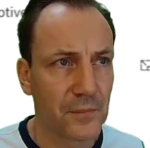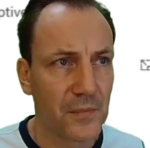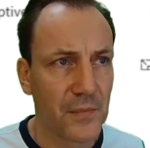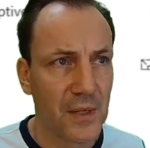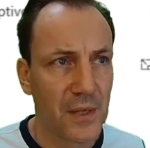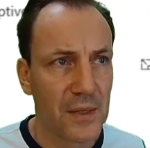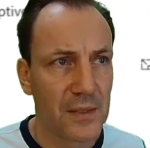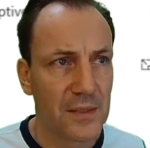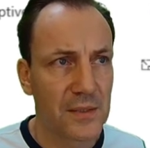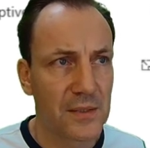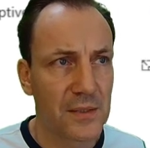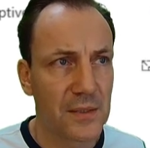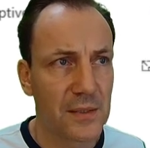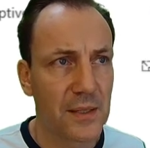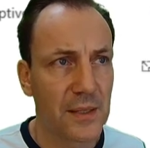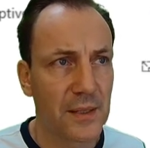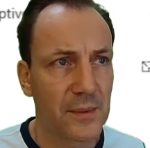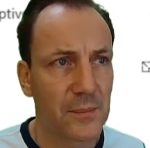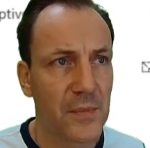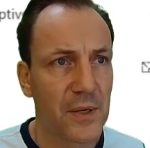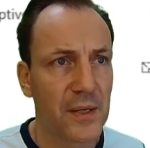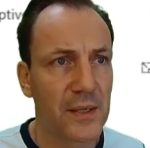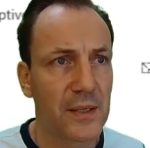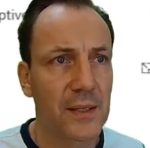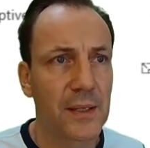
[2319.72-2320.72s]

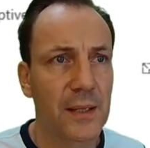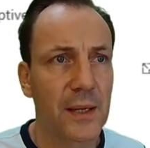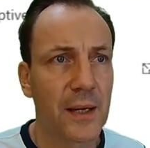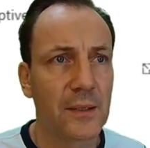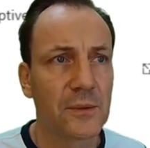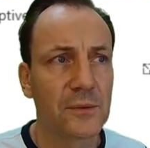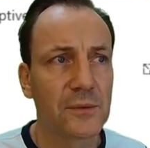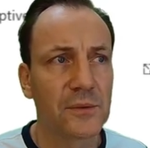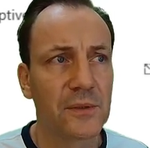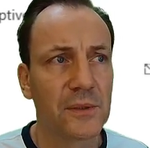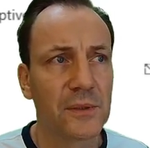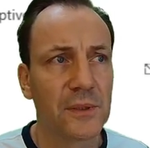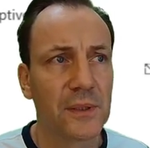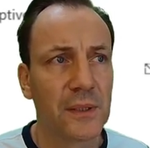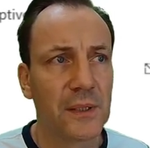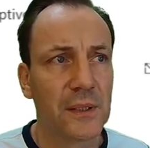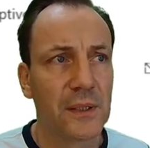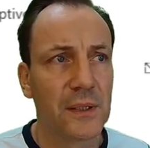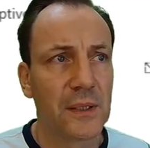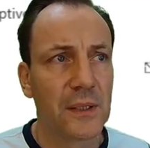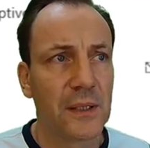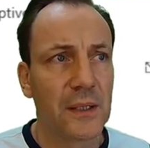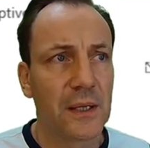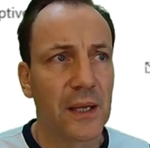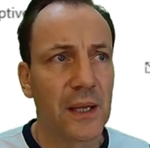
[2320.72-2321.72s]
select my account,
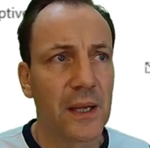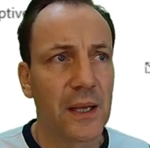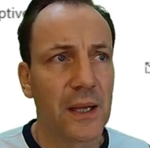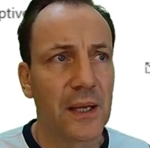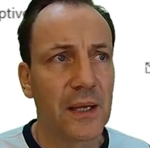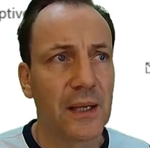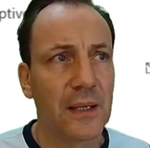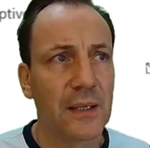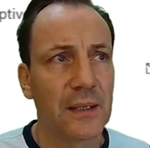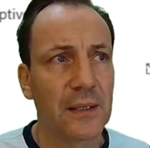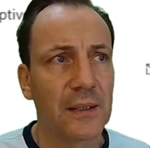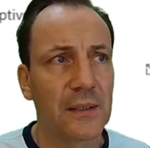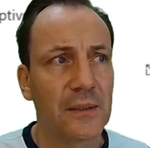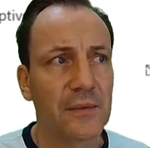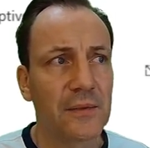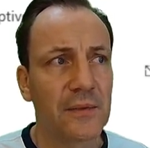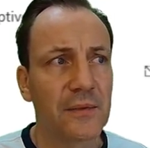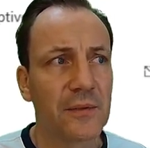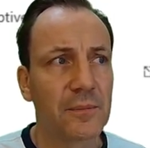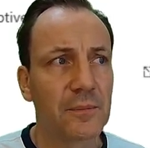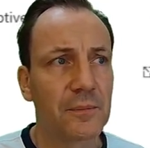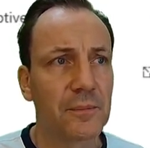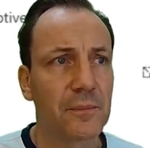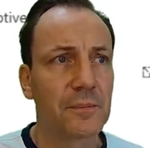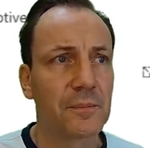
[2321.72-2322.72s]

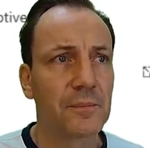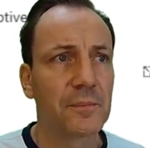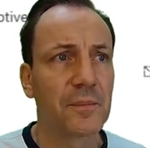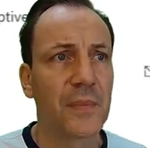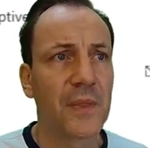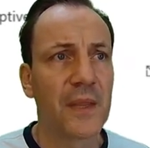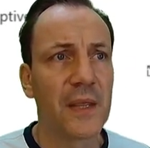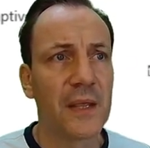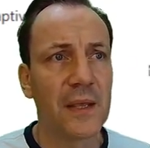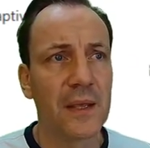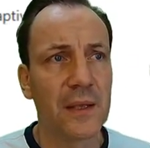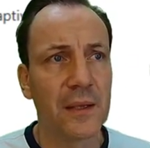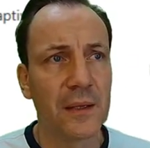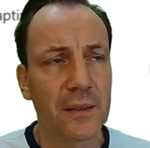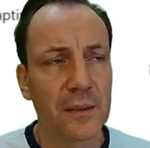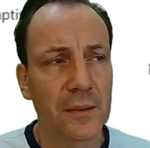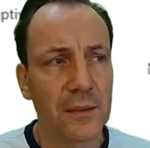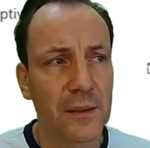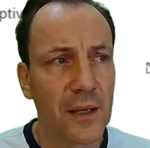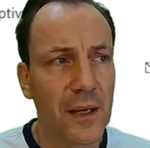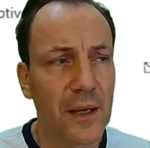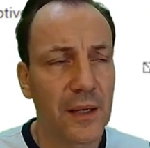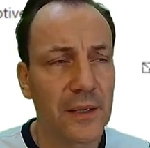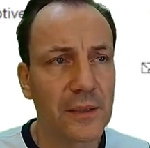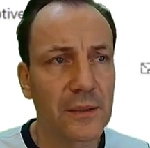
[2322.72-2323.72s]
and
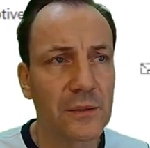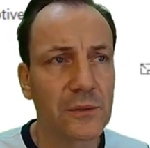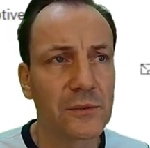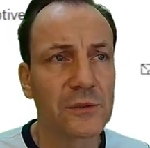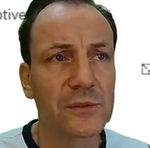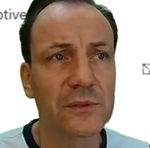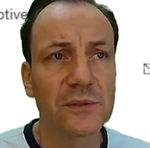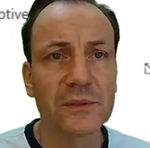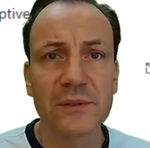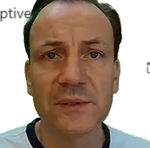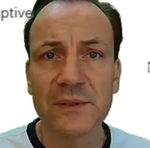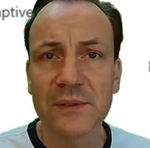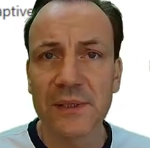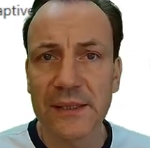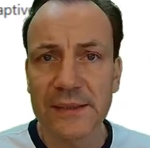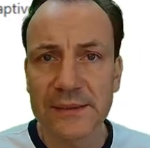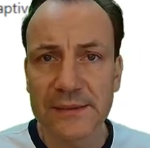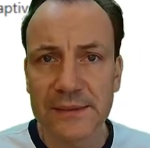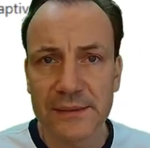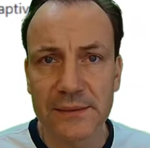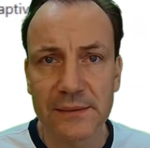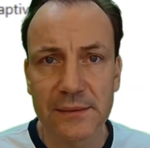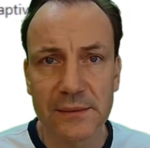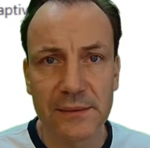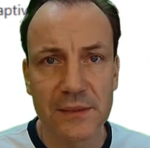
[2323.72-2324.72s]
here I could
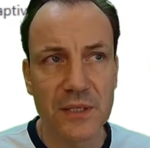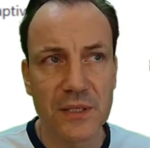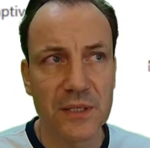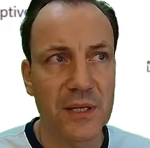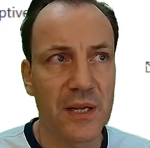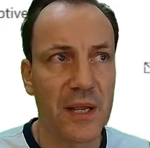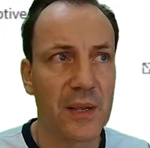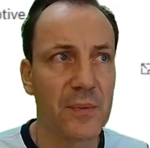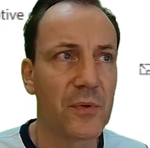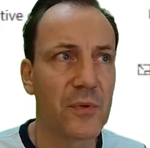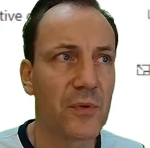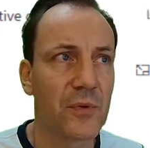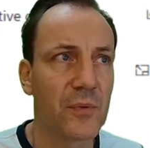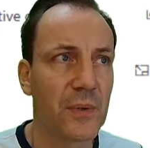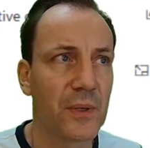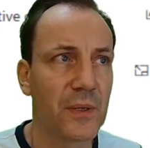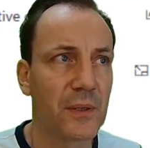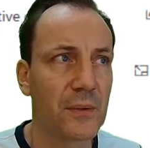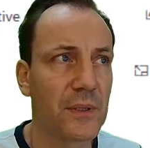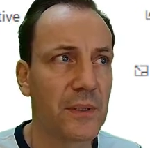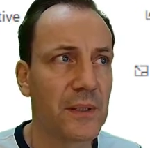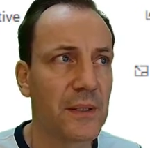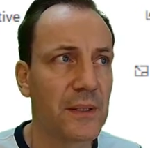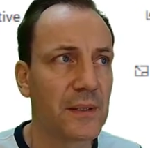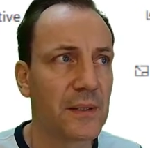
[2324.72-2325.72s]
test the same
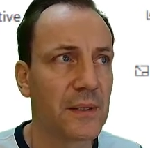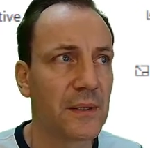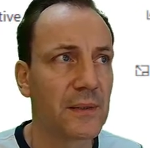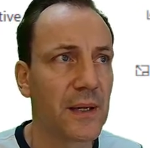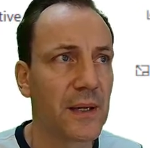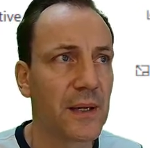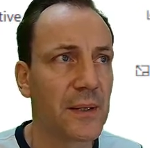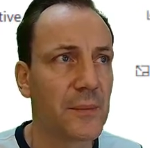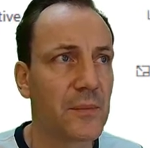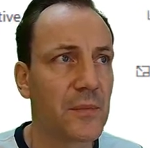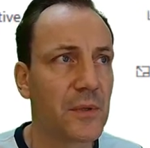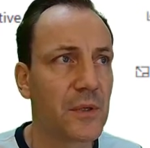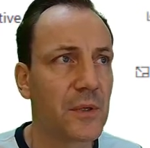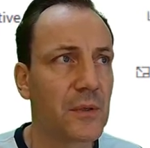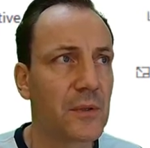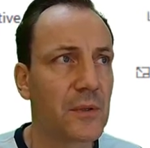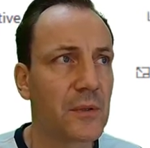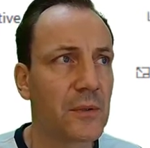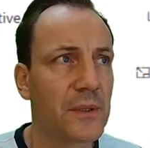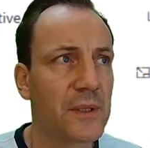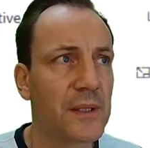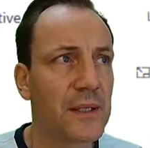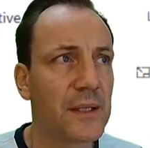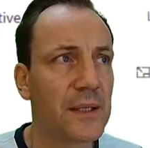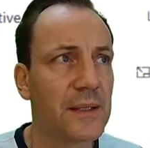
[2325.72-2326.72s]
query that I'm
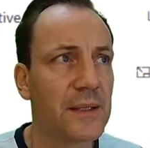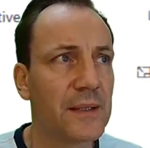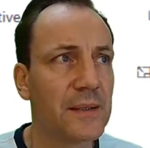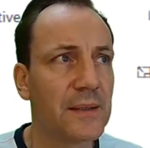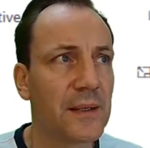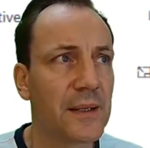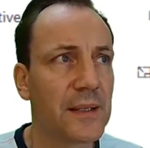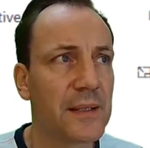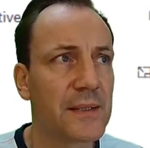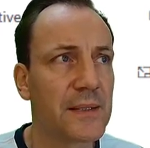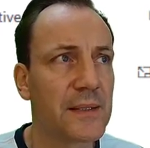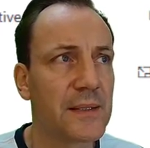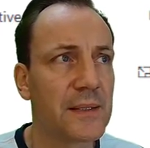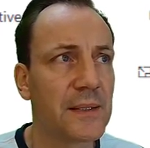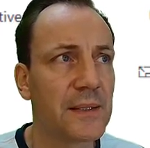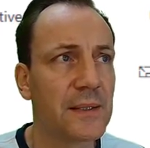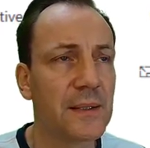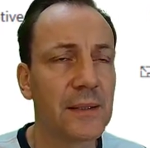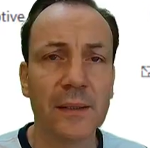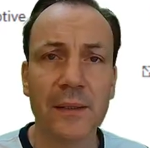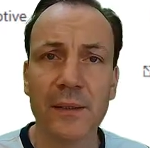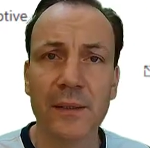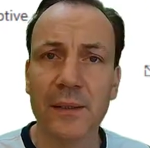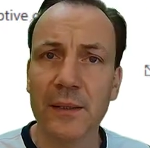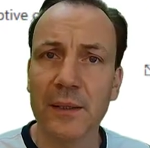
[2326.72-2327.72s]
currently
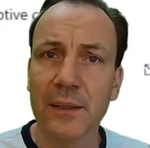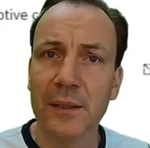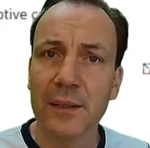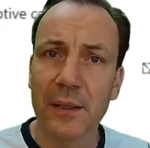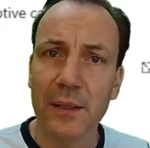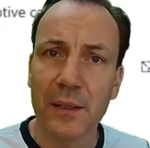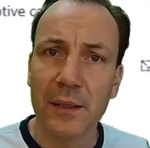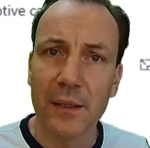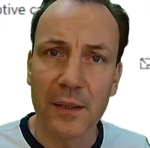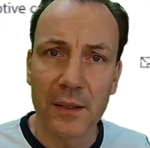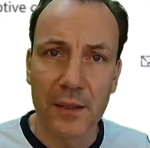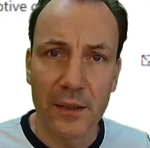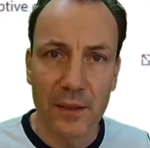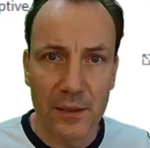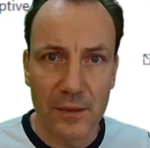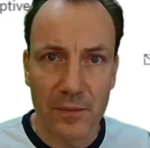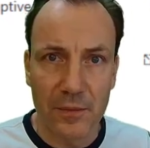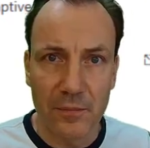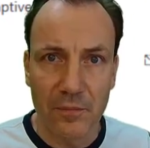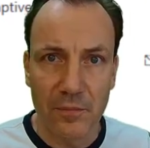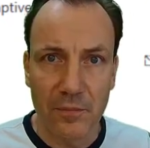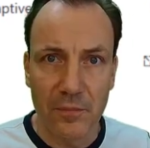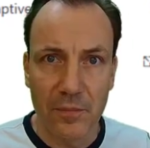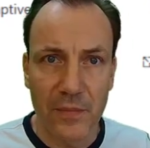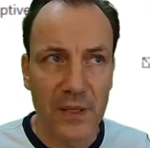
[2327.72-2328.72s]
testing
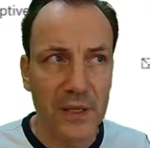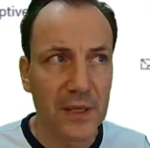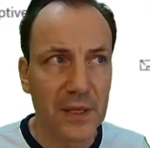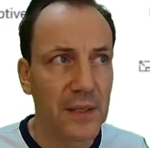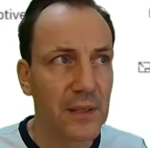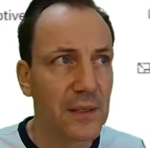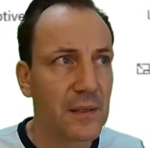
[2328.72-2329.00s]
with